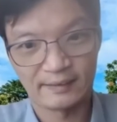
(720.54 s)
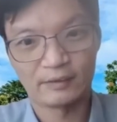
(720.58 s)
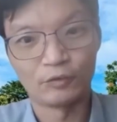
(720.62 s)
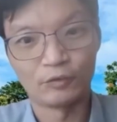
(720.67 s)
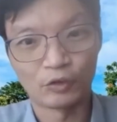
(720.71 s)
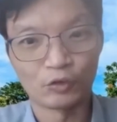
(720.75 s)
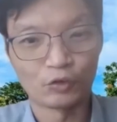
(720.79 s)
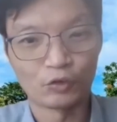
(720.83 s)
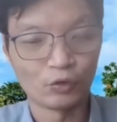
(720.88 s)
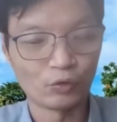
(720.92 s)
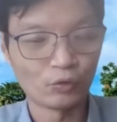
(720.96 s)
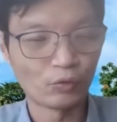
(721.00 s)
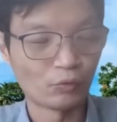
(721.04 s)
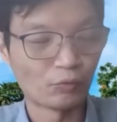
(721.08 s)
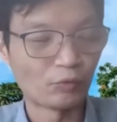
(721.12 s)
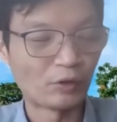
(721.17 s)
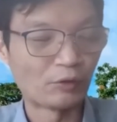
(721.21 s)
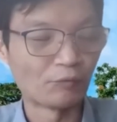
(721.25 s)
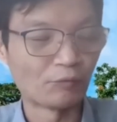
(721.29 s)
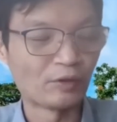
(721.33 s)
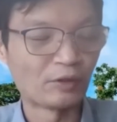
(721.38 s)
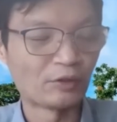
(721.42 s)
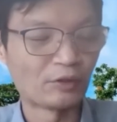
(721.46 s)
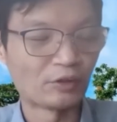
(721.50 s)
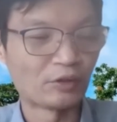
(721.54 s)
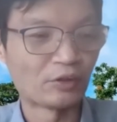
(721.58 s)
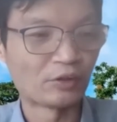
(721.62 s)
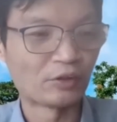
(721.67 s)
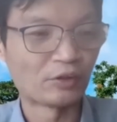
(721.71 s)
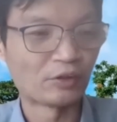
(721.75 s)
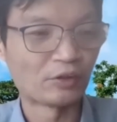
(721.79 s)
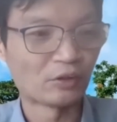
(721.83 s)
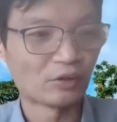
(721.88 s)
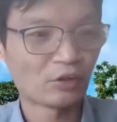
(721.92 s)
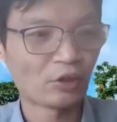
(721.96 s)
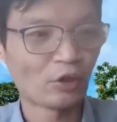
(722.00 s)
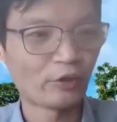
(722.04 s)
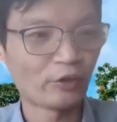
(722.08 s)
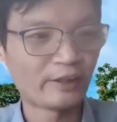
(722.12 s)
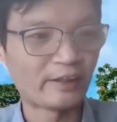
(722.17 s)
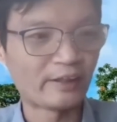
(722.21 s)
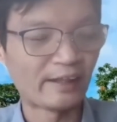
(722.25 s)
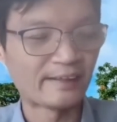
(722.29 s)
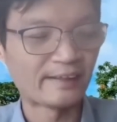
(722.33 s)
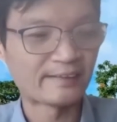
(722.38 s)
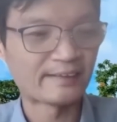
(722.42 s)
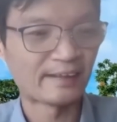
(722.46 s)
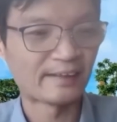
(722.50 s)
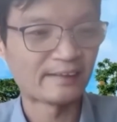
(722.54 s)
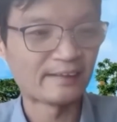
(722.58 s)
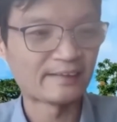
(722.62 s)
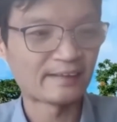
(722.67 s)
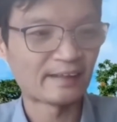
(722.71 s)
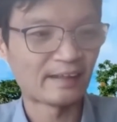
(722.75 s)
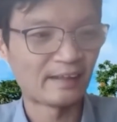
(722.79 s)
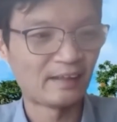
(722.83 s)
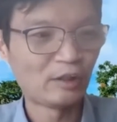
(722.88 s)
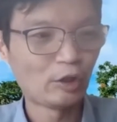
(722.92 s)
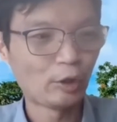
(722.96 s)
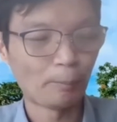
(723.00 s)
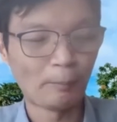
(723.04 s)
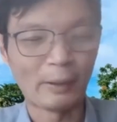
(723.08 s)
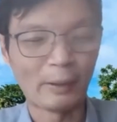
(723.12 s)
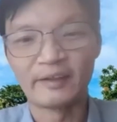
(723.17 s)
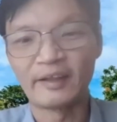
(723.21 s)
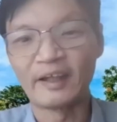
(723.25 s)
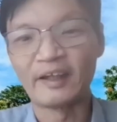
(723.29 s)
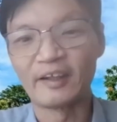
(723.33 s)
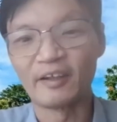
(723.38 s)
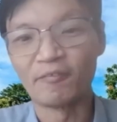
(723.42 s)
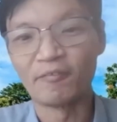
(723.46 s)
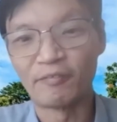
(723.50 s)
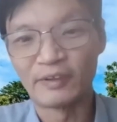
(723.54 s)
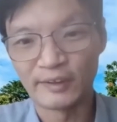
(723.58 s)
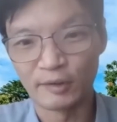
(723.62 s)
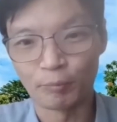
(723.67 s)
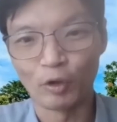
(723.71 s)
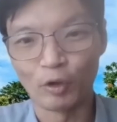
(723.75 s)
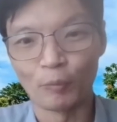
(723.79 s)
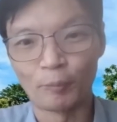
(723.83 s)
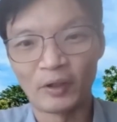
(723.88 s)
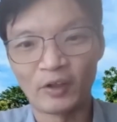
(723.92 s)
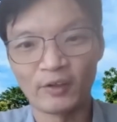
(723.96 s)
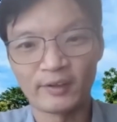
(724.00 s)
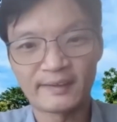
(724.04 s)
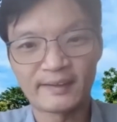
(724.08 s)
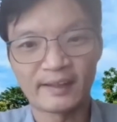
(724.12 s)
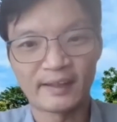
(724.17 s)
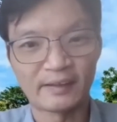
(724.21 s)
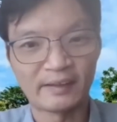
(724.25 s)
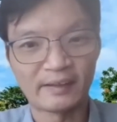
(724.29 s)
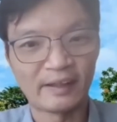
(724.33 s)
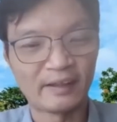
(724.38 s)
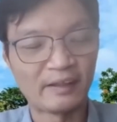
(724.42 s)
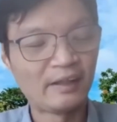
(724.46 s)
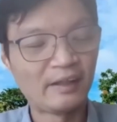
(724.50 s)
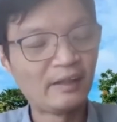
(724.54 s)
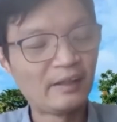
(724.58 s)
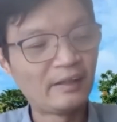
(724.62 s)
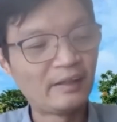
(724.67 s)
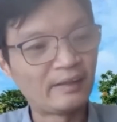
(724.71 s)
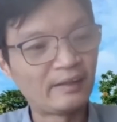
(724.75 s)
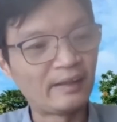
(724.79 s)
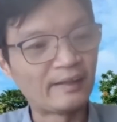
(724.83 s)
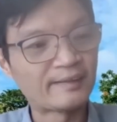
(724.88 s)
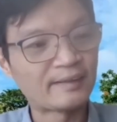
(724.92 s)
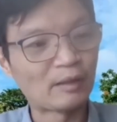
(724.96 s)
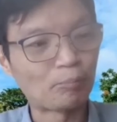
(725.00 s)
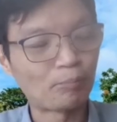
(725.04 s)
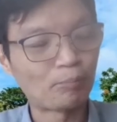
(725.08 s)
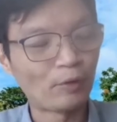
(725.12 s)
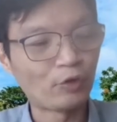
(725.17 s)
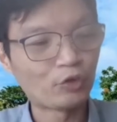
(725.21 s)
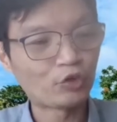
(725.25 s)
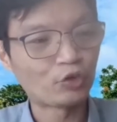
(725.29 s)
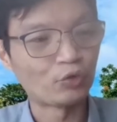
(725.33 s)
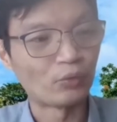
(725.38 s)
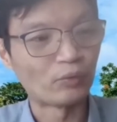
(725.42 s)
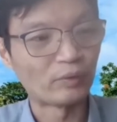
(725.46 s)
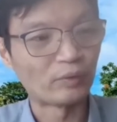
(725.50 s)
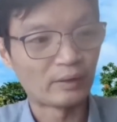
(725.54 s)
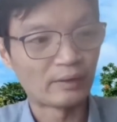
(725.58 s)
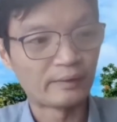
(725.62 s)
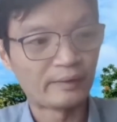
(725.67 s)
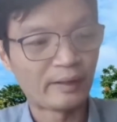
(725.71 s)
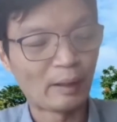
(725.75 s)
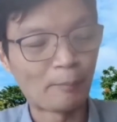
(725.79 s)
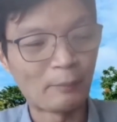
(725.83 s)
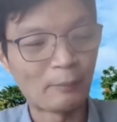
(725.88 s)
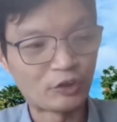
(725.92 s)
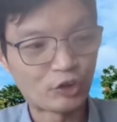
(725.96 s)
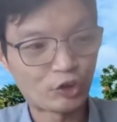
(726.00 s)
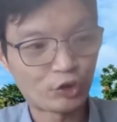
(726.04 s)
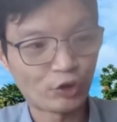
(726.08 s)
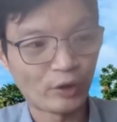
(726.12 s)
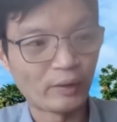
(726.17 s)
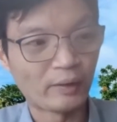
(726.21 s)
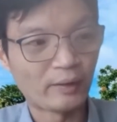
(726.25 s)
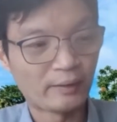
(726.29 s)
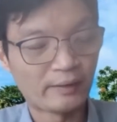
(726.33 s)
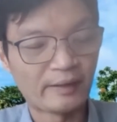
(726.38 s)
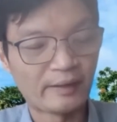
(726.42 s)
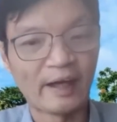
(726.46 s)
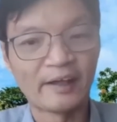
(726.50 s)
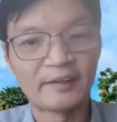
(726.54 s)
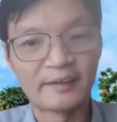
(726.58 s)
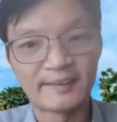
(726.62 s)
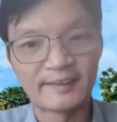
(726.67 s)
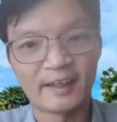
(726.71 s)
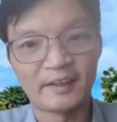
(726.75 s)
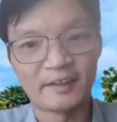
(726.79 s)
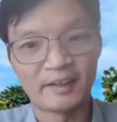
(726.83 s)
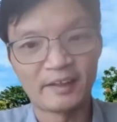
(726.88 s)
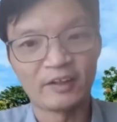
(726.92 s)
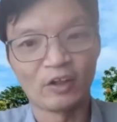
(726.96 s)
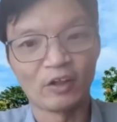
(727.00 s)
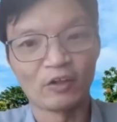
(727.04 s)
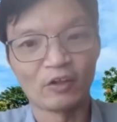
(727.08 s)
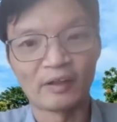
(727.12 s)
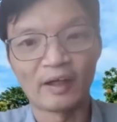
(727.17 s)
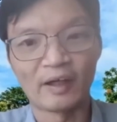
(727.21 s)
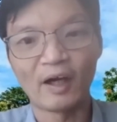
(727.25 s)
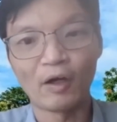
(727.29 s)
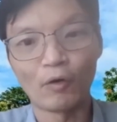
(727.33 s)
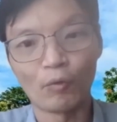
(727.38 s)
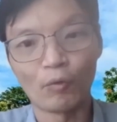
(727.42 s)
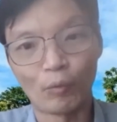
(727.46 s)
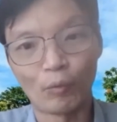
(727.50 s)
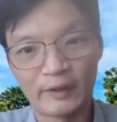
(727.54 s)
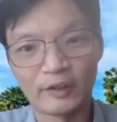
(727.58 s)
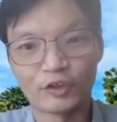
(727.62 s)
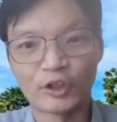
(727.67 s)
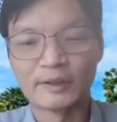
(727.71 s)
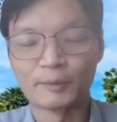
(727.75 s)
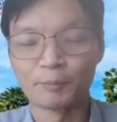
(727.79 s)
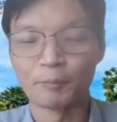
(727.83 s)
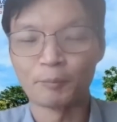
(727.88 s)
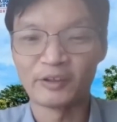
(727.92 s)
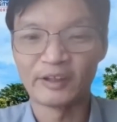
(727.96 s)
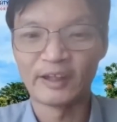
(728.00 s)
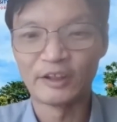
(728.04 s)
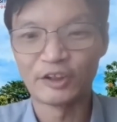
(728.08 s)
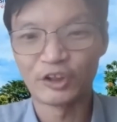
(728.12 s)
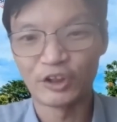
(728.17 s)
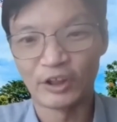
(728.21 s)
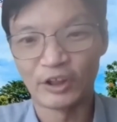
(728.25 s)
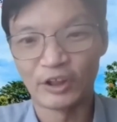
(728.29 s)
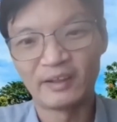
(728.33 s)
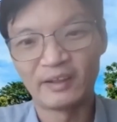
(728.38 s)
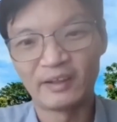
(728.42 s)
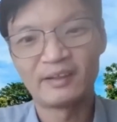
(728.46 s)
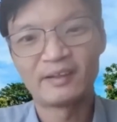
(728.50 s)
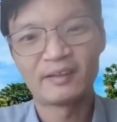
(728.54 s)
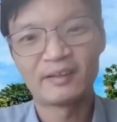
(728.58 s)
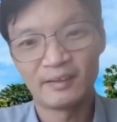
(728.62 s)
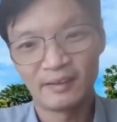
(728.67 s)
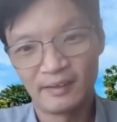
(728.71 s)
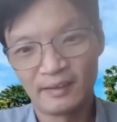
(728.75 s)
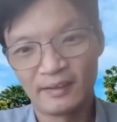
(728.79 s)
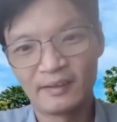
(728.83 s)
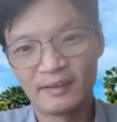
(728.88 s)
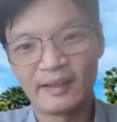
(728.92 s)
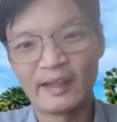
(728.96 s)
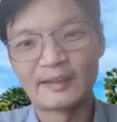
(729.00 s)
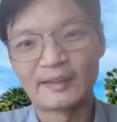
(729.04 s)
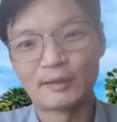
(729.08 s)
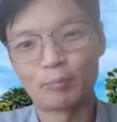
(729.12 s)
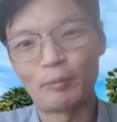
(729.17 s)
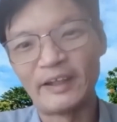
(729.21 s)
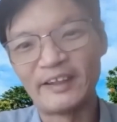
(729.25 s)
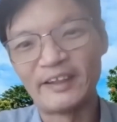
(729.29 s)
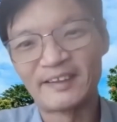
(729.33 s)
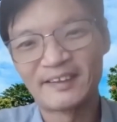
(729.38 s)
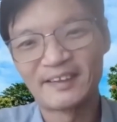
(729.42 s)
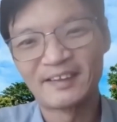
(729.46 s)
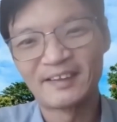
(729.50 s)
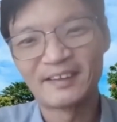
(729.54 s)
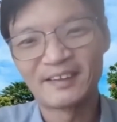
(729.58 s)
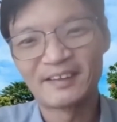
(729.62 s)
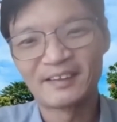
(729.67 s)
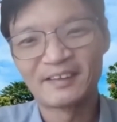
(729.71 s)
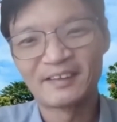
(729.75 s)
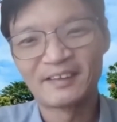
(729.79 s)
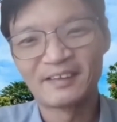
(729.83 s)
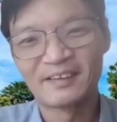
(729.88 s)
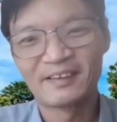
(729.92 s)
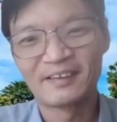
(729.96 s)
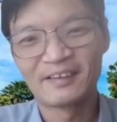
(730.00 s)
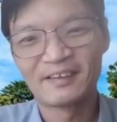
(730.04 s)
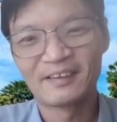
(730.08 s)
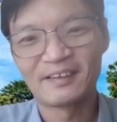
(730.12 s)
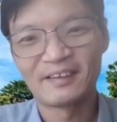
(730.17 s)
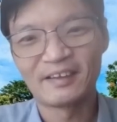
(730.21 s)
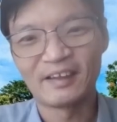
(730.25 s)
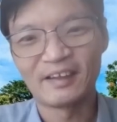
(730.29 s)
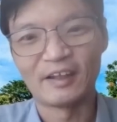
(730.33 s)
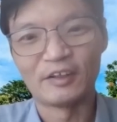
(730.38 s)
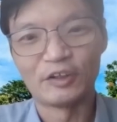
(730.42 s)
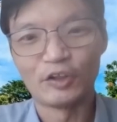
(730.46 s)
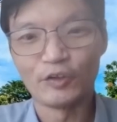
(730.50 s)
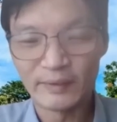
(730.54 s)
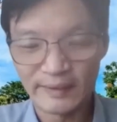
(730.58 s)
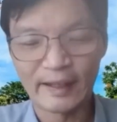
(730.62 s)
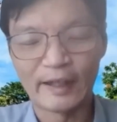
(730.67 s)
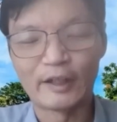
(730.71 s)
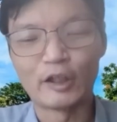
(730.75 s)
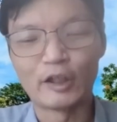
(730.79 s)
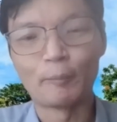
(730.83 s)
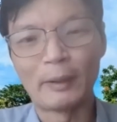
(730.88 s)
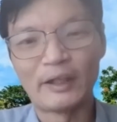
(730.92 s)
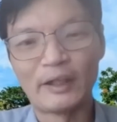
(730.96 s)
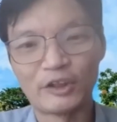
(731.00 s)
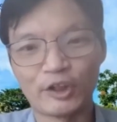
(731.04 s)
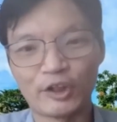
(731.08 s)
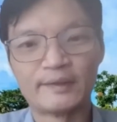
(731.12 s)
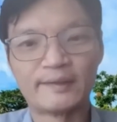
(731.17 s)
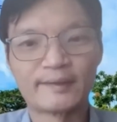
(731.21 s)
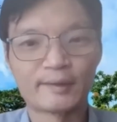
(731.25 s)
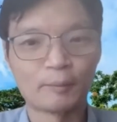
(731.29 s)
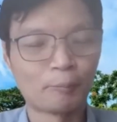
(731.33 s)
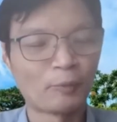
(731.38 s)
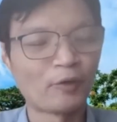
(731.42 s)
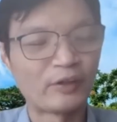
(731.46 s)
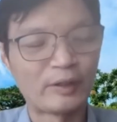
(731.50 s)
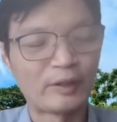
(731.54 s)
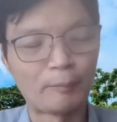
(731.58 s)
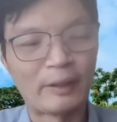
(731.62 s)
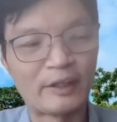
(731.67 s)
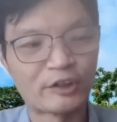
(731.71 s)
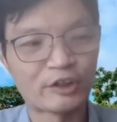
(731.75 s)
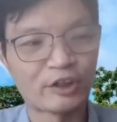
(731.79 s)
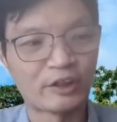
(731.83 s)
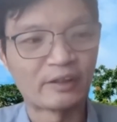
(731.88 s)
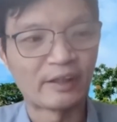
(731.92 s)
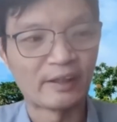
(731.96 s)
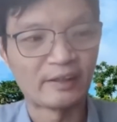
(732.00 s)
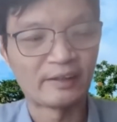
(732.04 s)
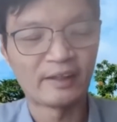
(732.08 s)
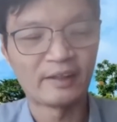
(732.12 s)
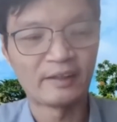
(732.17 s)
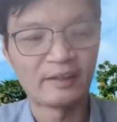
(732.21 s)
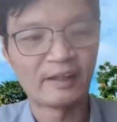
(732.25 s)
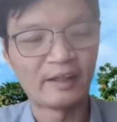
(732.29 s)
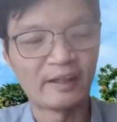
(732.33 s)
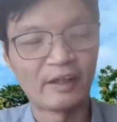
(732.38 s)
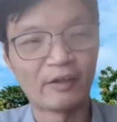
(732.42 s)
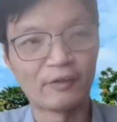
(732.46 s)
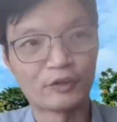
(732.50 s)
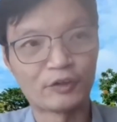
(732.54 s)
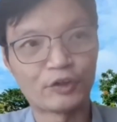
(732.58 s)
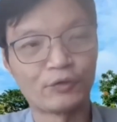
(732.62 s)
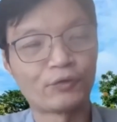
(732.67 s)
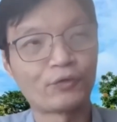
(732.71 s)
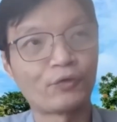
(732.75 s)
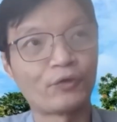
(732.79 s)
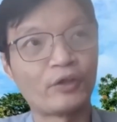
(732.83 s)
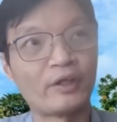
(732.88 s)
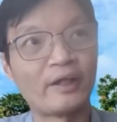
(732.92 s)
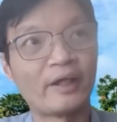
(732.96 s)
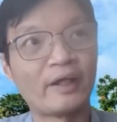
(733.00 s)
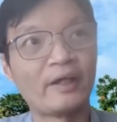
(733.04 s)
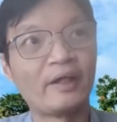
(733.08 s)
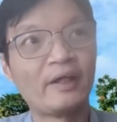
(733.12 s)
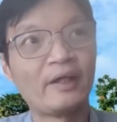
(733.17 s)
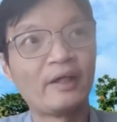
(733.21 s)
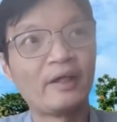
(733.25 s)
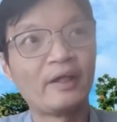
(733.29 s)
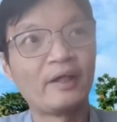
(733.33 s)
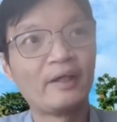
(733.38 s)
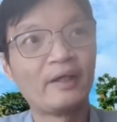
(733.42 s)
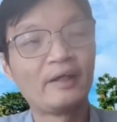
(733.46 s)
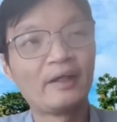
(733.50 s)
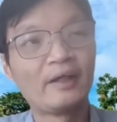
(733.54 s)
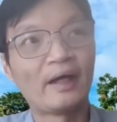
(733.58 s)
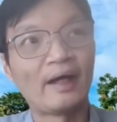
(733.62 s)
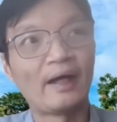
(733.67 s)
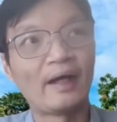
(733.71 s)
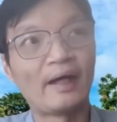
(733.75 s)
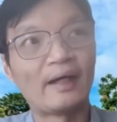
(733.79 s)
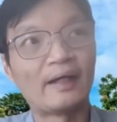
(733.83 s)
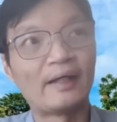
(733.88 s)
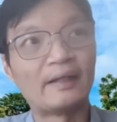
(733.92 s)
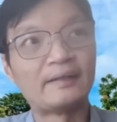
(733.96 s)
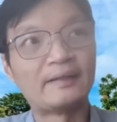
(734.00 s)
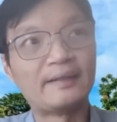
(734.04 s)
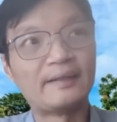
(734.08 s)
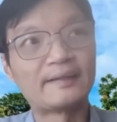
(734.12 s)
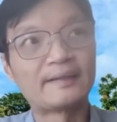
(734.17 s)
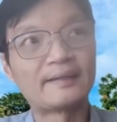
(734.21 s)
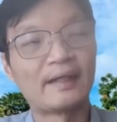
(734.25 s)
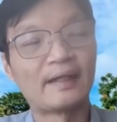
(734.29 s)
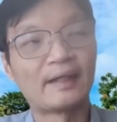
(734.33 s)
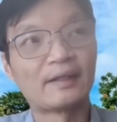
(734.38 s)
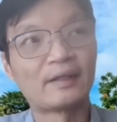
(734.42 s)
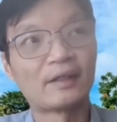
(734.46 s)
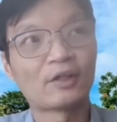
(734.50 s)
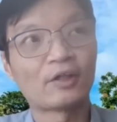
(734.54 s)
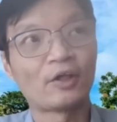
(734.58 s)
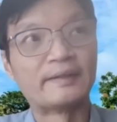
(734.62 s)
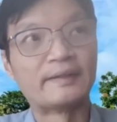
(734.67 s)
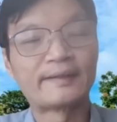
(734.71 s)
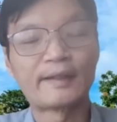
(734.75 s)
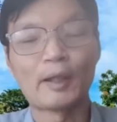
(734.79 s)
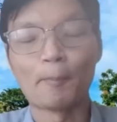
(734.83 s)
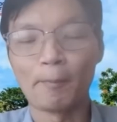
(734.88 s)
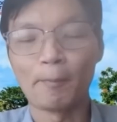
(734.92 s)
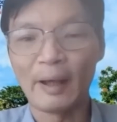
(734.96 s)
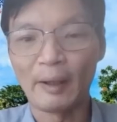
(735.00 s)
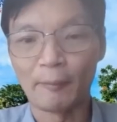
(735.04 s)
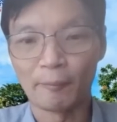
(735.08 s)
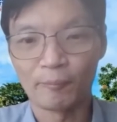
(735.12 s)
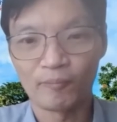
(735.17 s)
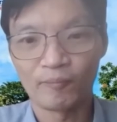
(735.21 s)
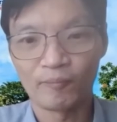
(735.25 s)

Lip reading: to do. We call it as this make thinking visible, because they're supposed to demonstrate their understanding on how water transportation takes place. Yeah, using animation, simple animation, and then they also create this concept map.